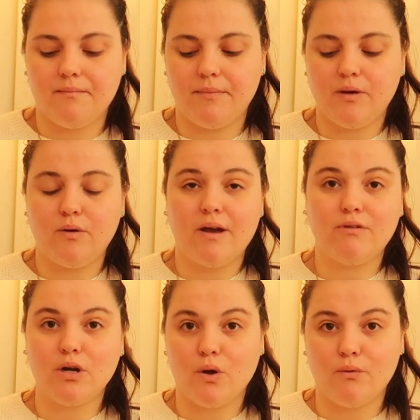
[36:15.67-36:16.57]
you
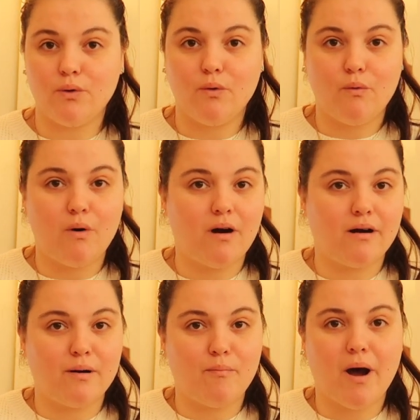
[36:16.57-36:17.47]
never know, you
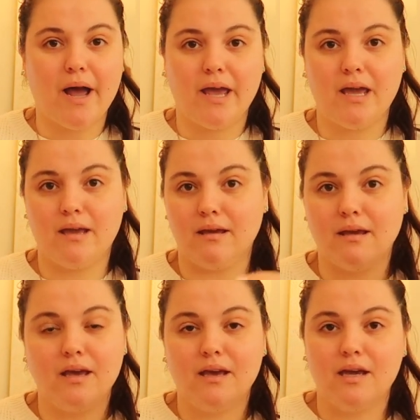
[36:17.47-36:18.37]
are buying
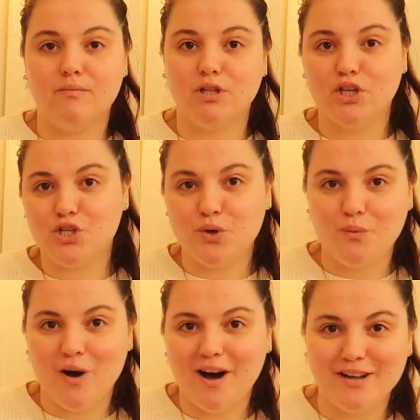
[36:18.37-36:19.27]

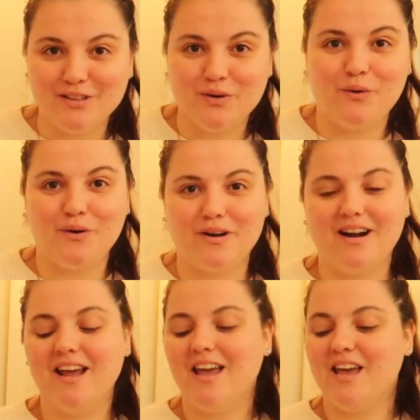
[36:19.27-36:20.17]
imitation one, or
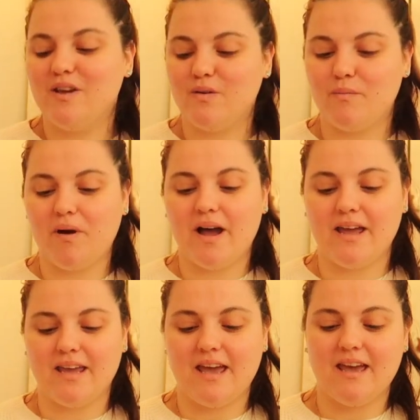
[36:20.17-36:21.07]
you're
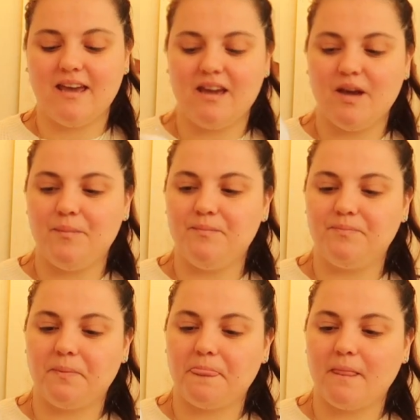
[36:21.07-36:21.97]
buying a
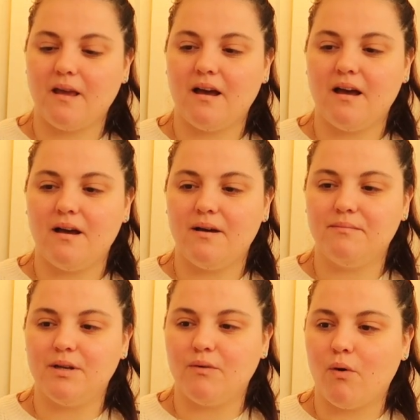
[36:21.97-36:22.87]

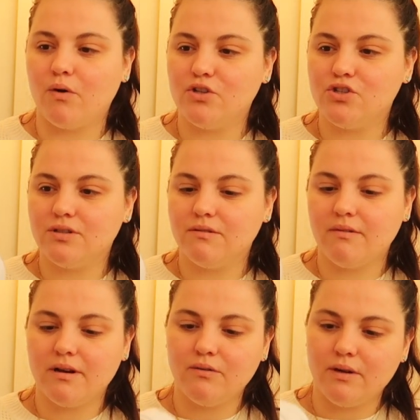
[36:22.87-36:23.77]
you know, original
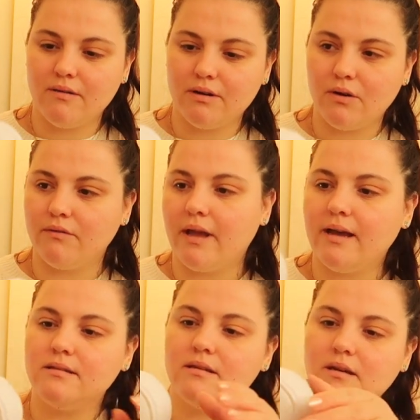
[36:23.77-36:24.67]
one, you never know
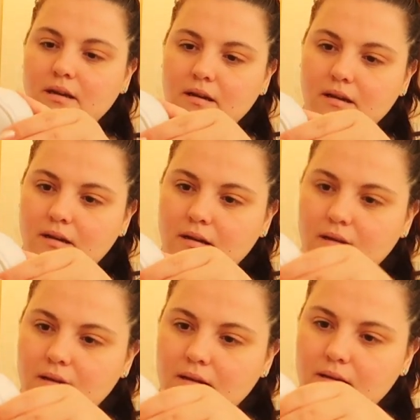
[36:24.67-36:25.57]
that.
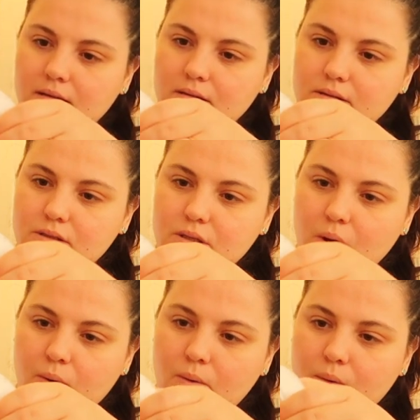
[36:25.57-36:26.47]

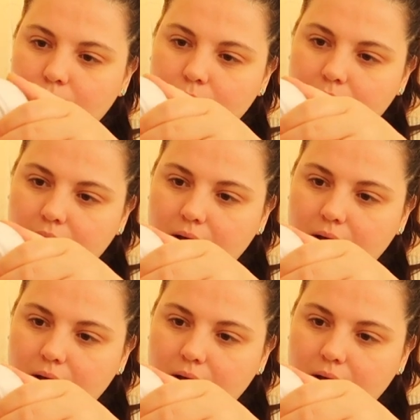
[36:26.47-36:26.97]
So